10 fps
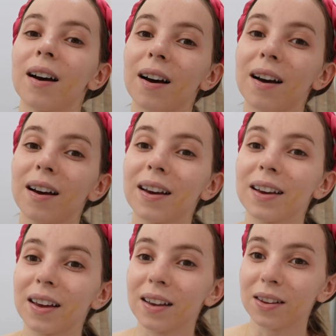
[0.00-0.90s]

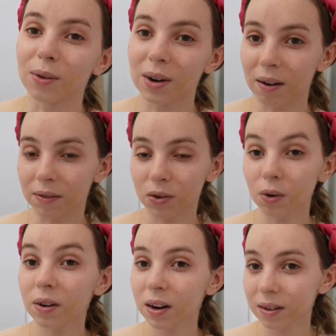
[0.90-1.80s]
I don't have a
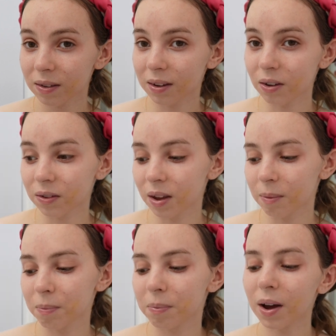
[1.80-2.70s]
store that sells
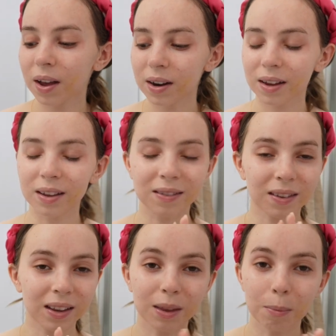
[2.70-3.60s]
them, but it's
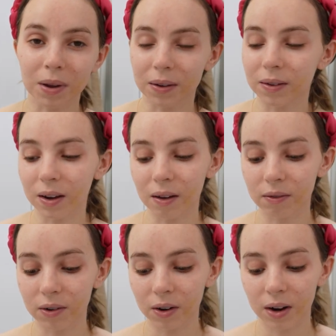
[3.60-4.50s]
like the best thing
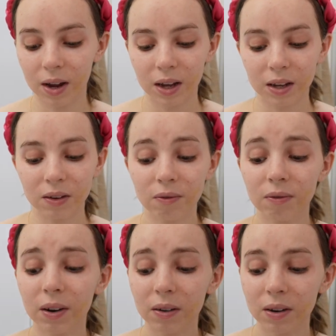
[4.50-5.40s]
ever. It's
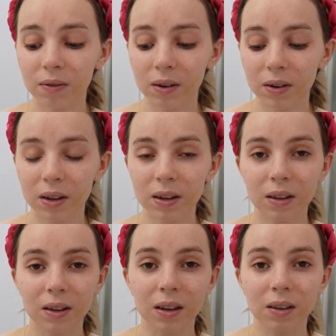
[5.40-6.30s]
very,
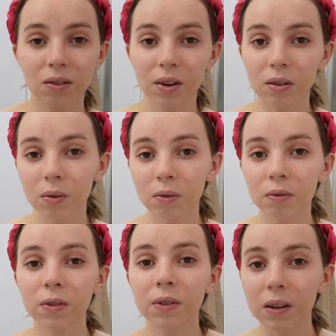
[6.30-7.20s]
very like gentle
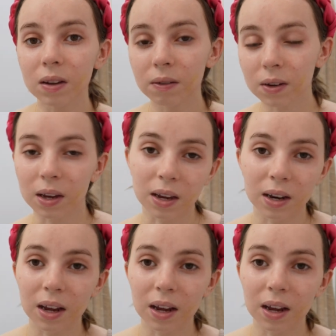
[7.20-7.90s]
for sensitive skin.